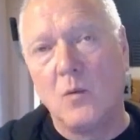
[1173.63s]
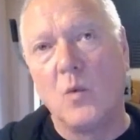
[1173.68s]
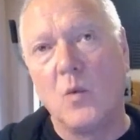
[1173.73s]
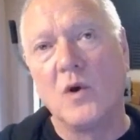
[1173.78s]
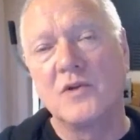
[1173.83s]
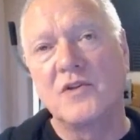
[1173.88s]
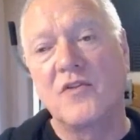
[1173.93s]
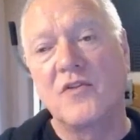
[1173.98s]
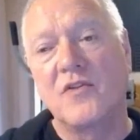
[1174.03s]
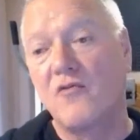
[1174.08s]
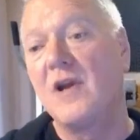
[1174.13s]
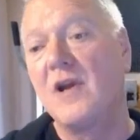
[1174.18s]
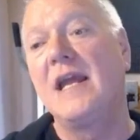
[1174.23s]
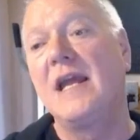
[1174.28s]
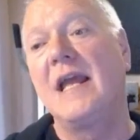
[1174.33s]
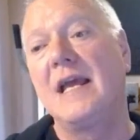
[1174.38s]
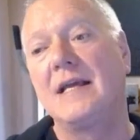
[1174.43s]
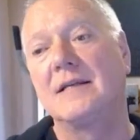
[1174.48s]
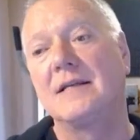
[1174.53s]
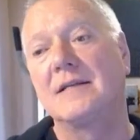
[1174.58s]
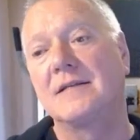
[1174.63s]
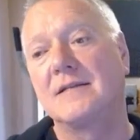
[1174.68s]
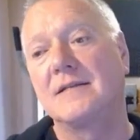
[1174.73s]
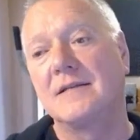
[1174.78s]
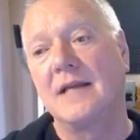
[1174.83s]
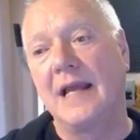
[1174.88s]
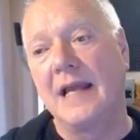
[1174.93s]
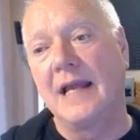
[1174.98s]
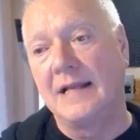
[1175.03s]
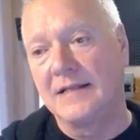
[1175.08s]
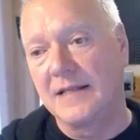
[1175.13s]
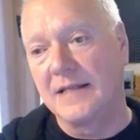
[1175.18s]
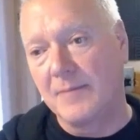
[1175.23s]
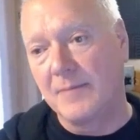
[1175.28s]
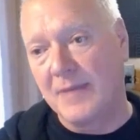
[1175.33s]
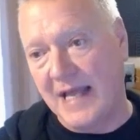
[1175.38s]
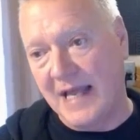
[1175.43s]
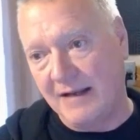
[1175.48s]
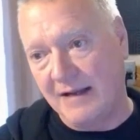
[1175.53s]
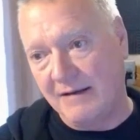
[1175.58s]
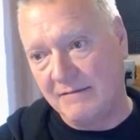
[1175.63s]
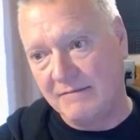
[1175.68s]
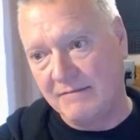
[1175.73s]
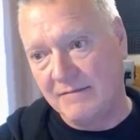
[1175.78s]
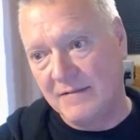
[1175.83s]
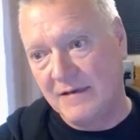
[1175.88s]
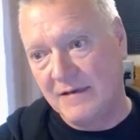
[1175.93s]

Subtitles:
was 3 years into the plan.